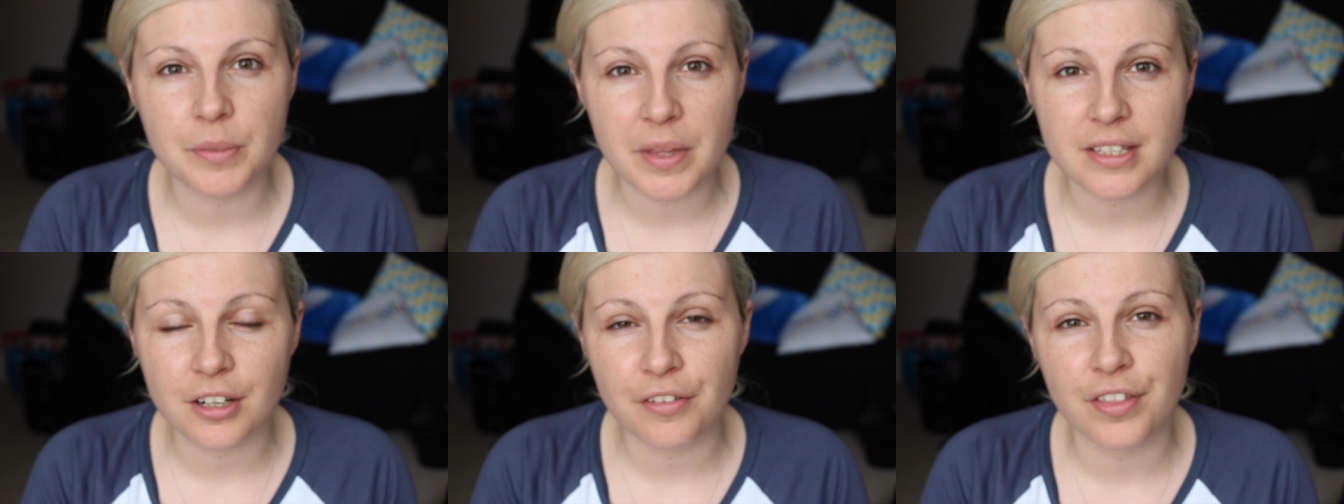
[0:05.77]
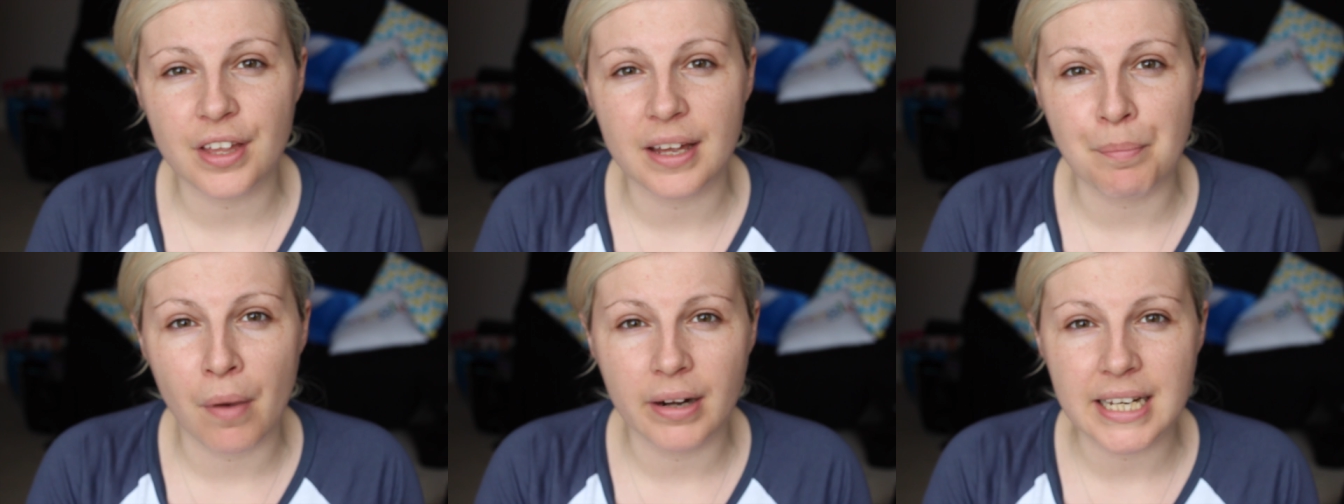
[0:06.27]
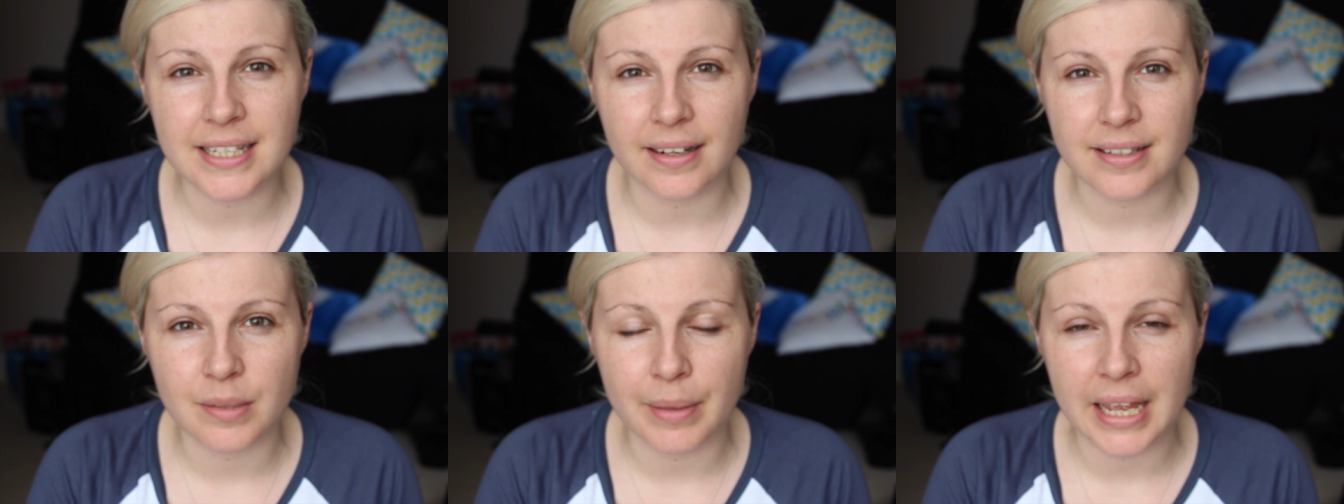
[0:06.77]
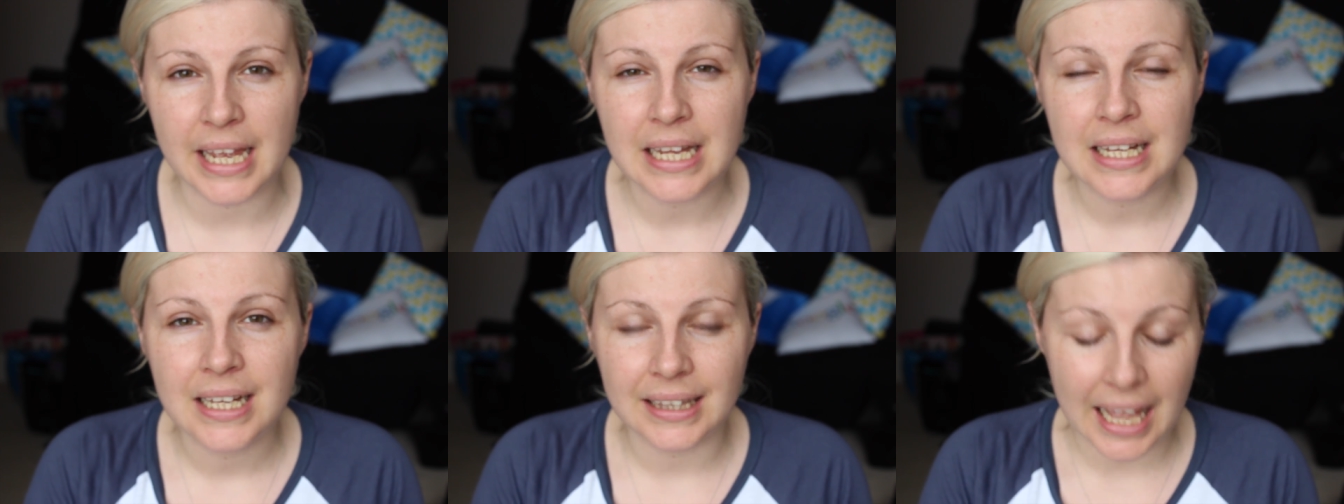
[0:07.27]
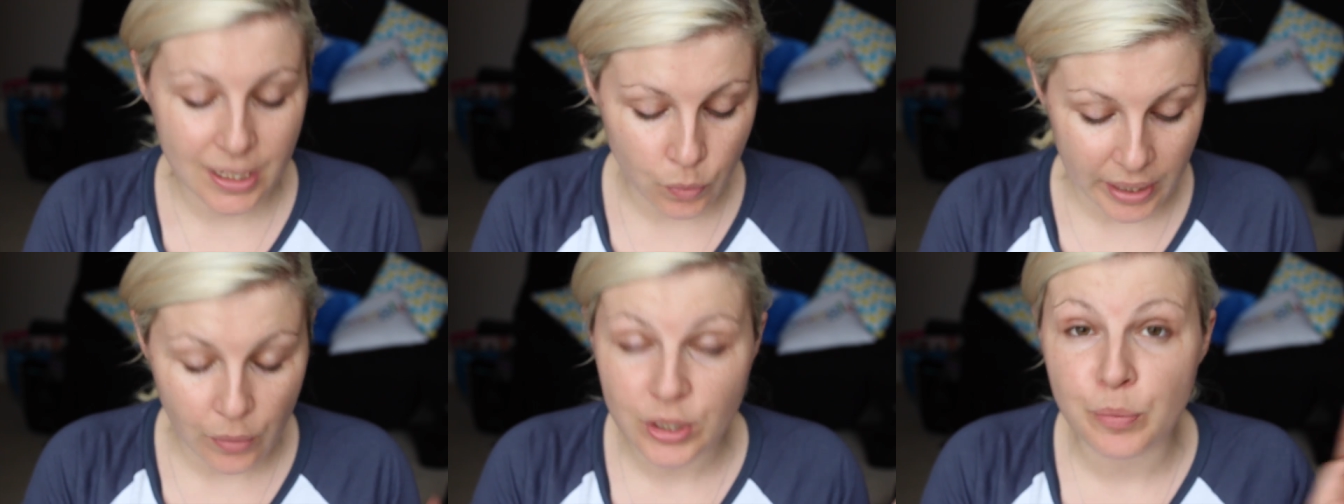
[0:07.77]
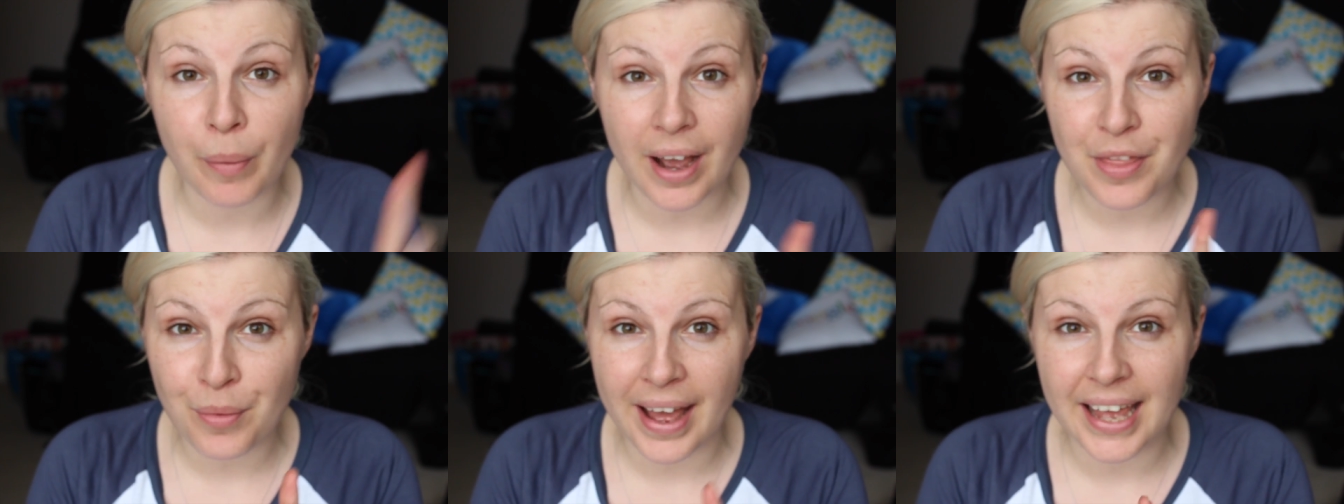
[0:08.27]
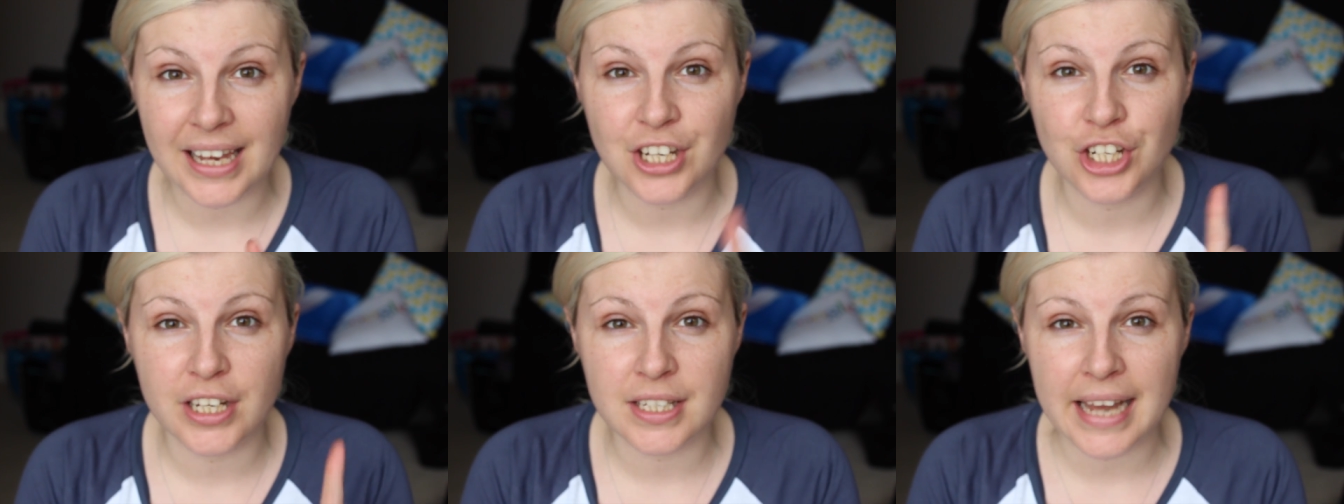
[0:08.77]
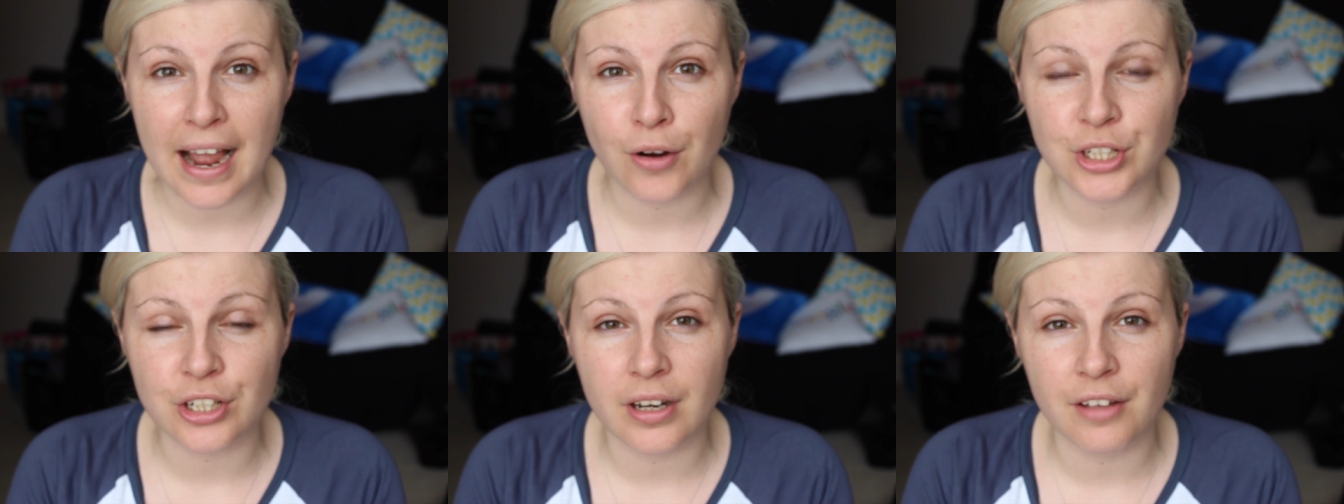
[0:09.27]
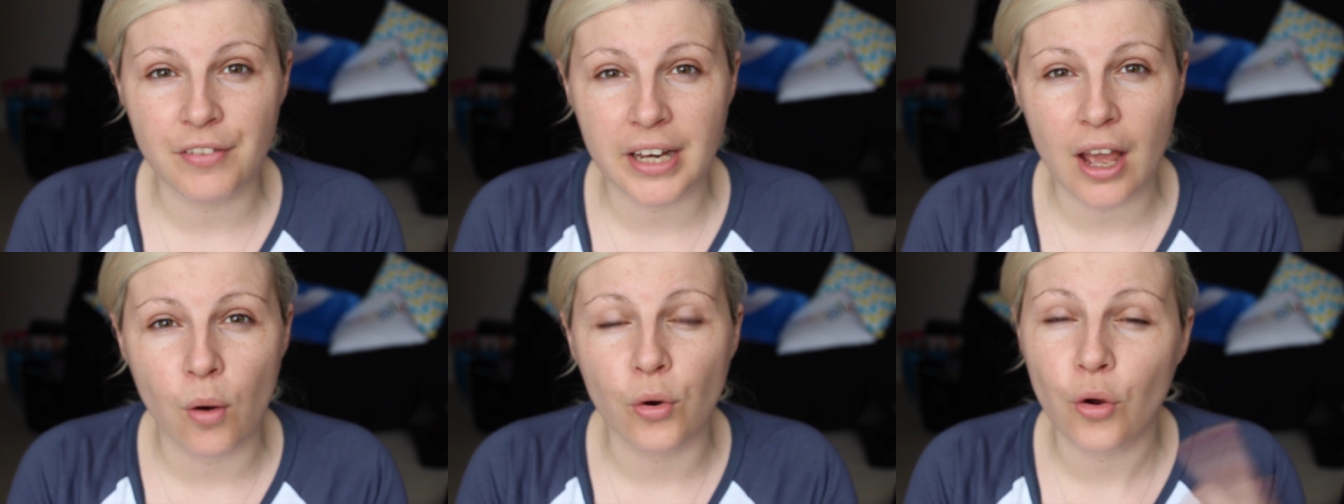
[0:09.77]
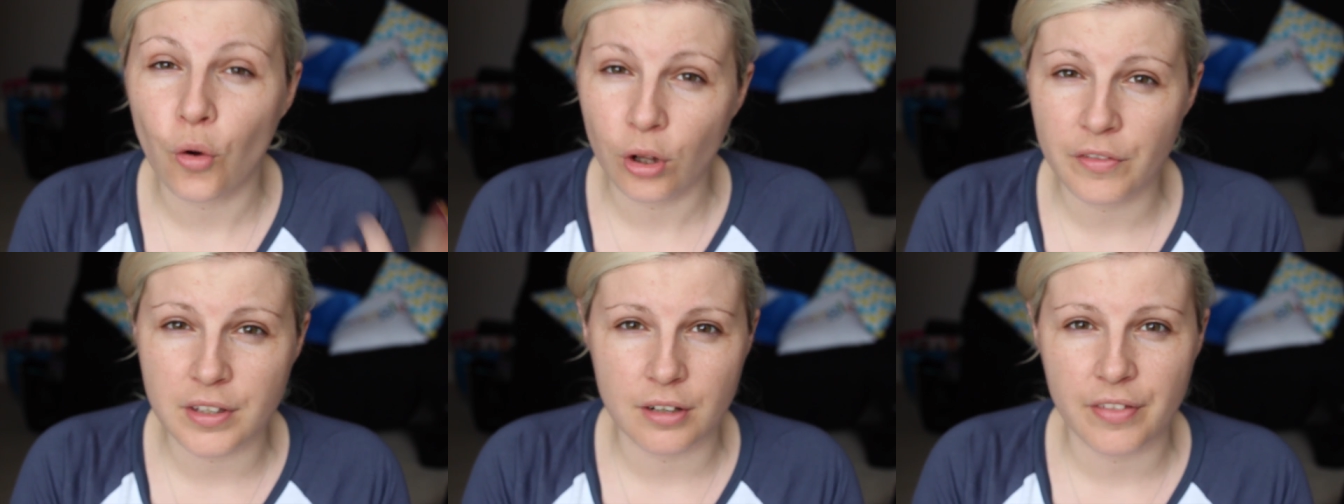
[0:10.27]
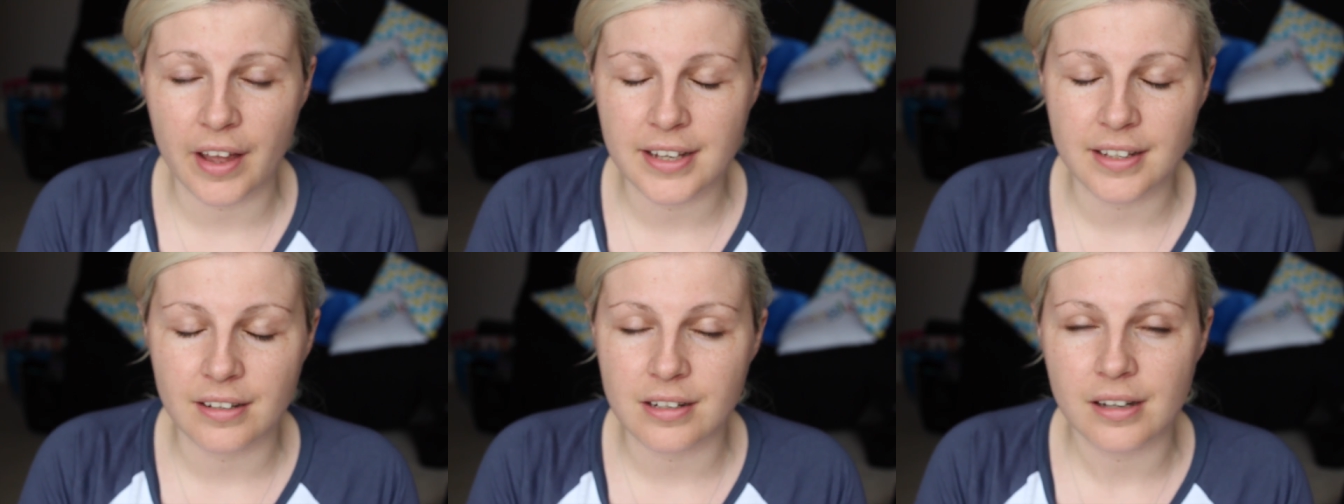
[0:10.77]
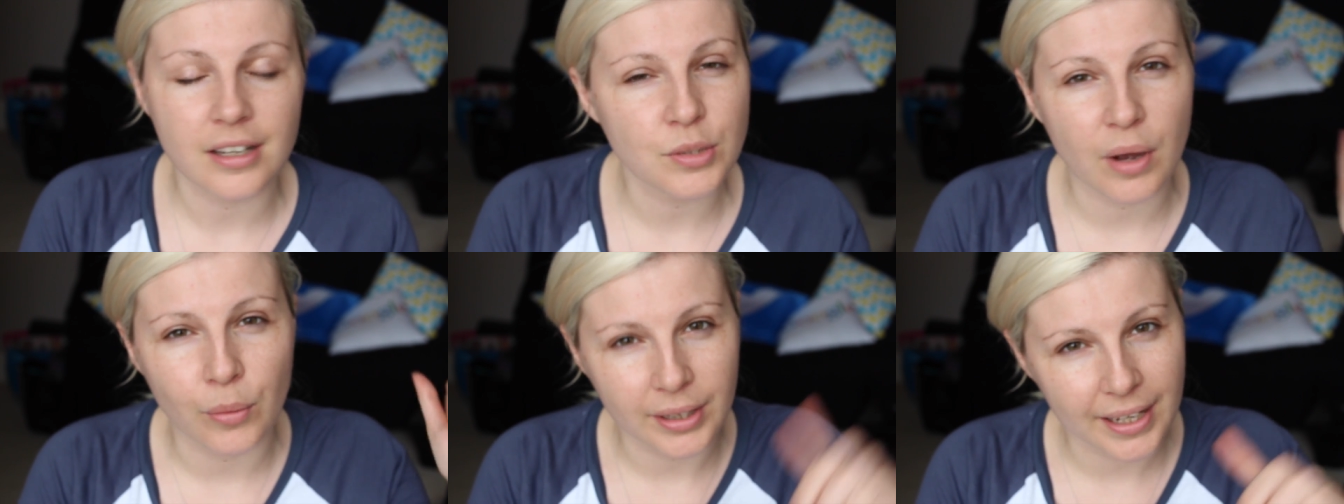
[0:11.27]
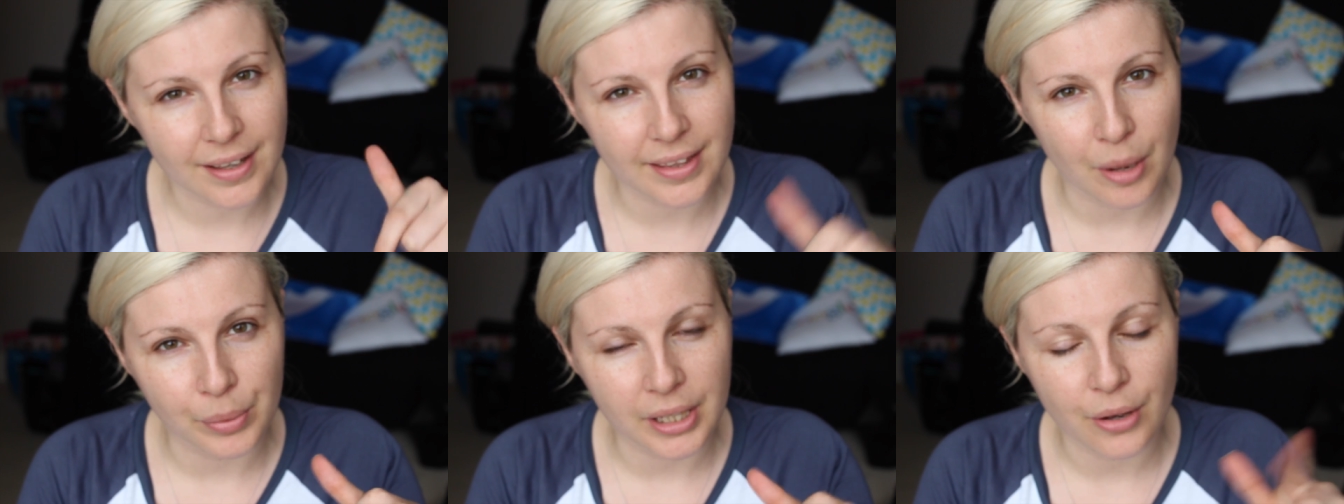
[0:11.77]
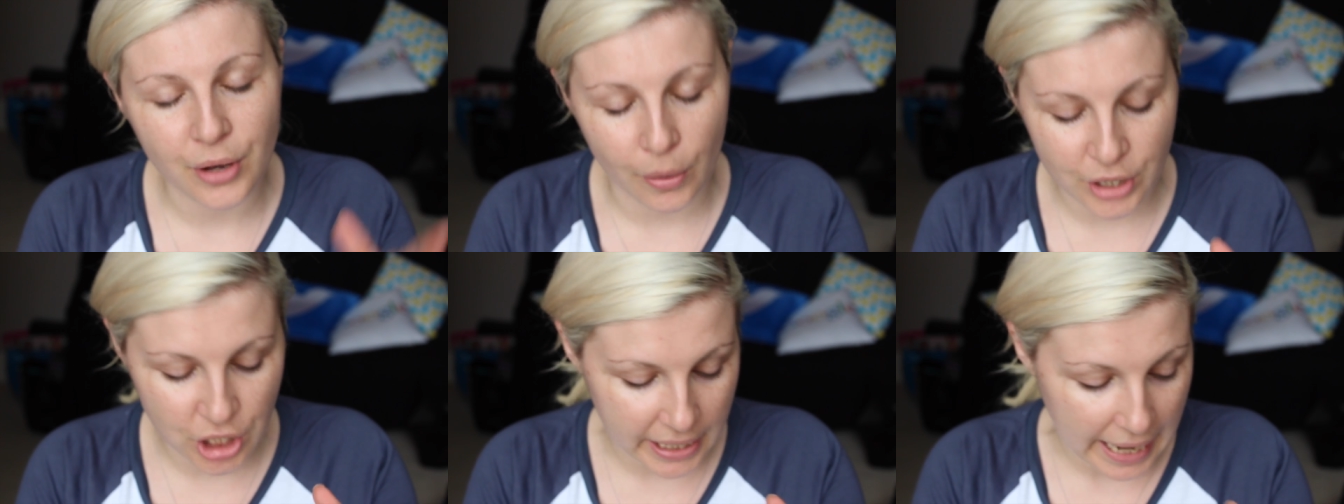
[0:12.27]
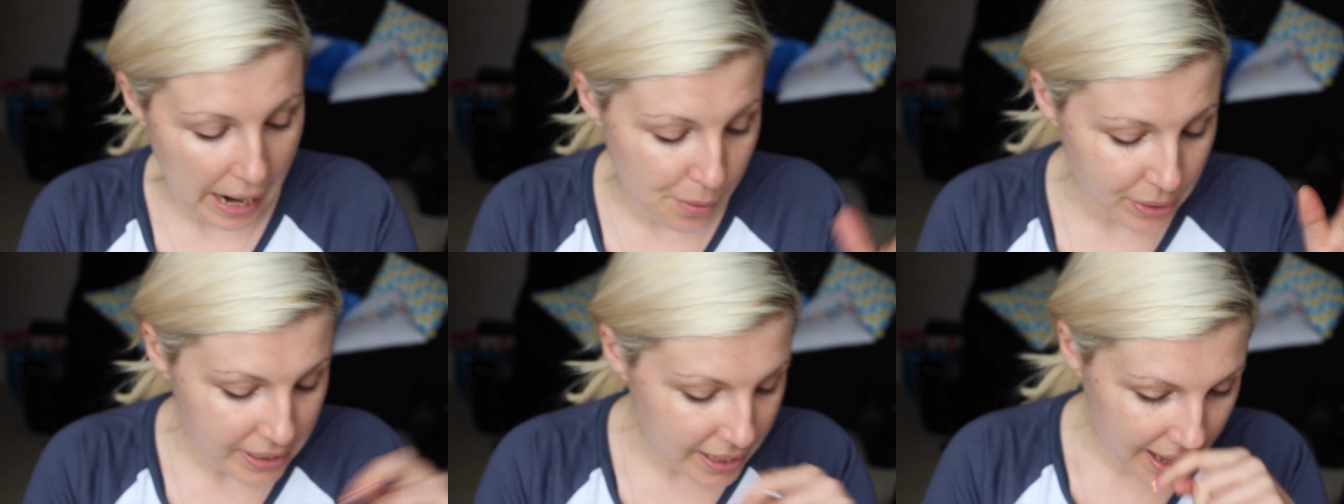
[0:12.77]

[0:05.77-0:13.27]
Some of the stuff that Marnie sent to me last week, which by the way, she's now done a video on all of the stuff that I sent to her, so I will link that below, go and check it out.